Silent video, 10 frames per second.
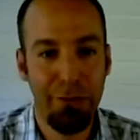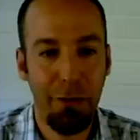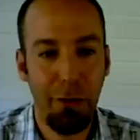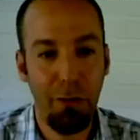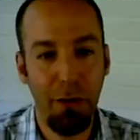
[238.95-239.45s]

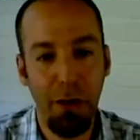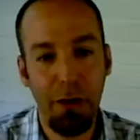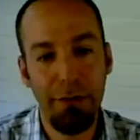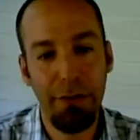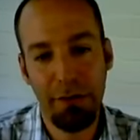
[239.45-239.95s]
So
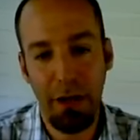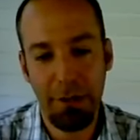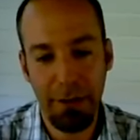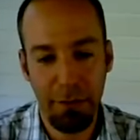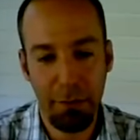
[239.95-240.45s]
all this
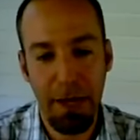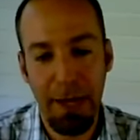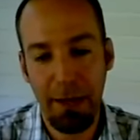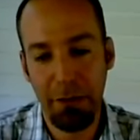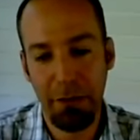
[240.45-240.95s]
content is
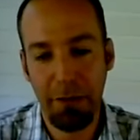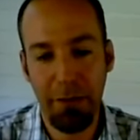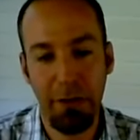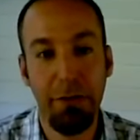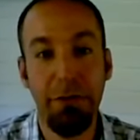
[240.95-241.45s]
packaged
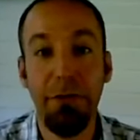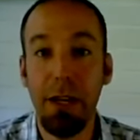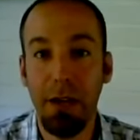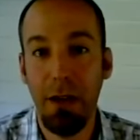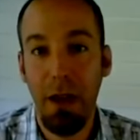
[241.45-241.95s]
into this
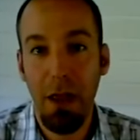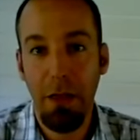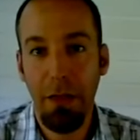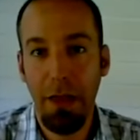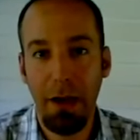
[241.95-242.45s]
feed
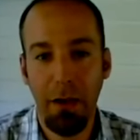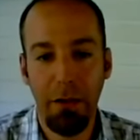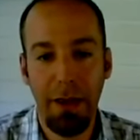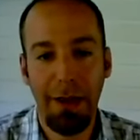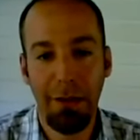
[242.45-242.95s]
that
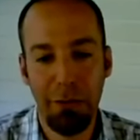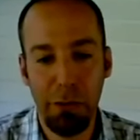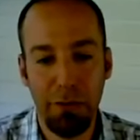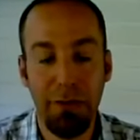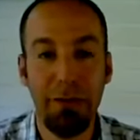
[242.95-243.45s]
allows
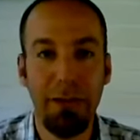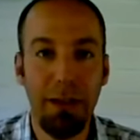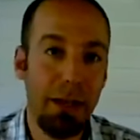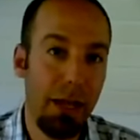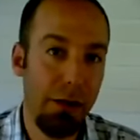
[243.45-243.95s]
you to
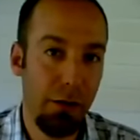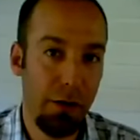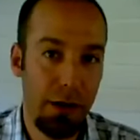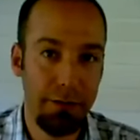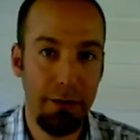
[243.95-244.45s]
syndicate your
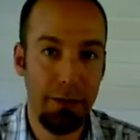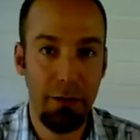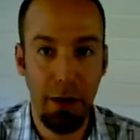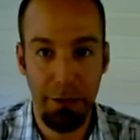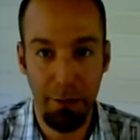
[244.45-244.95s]
content
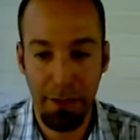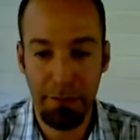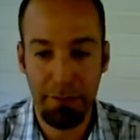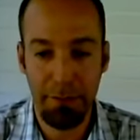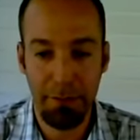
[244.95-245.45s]
to other
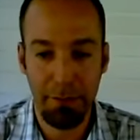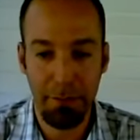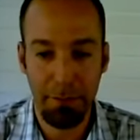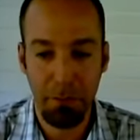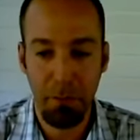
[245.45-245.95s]
places.